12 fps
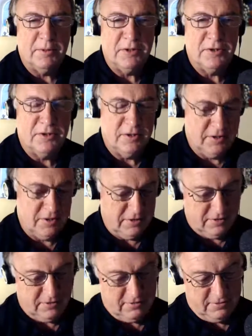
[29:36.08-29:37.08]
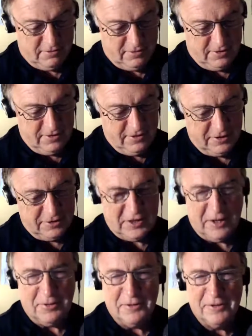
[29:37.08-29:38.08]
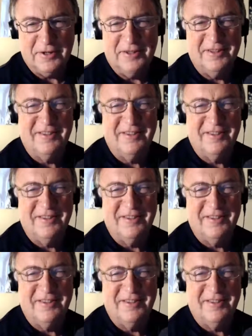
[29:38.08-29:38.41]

to cut out, isn't it?